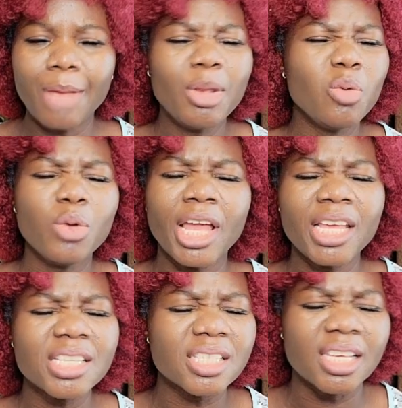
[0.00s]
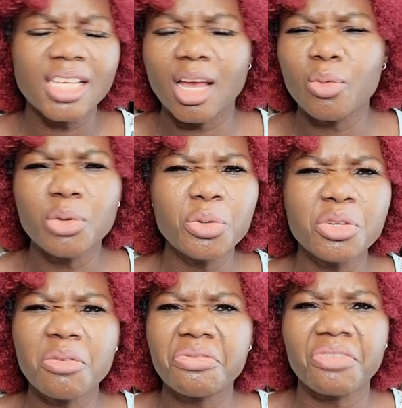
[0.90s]
I mean, we are easy here. We
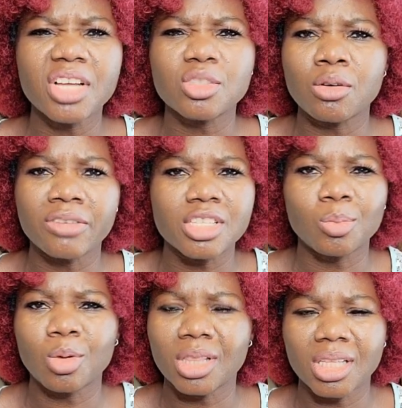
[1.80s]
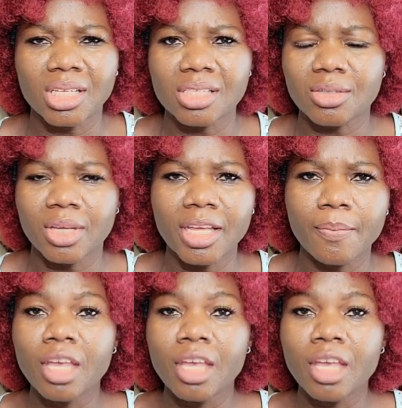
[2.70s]
don't fuss over small things, okay?